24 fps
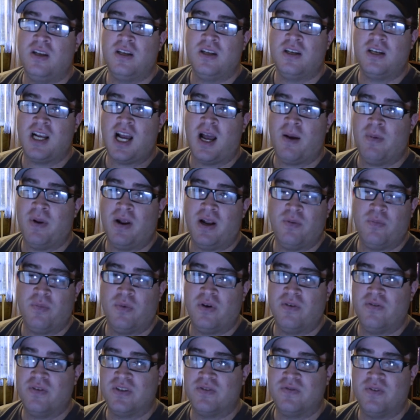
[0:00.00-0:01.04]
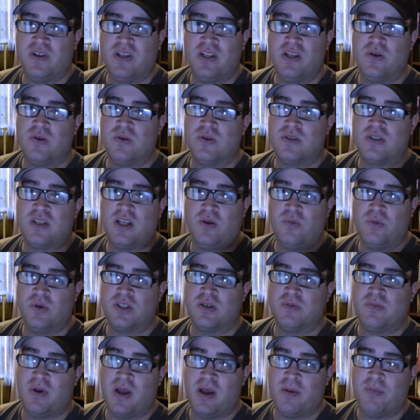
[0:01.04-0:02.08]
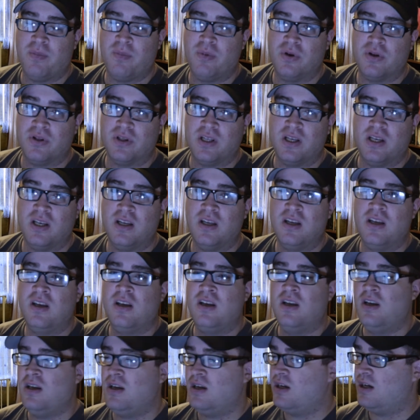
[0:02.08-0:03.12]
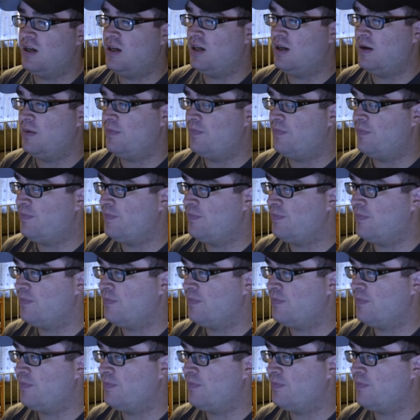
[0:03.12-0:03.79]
comment on one of his videos, tell wish him a happy birthday. Um,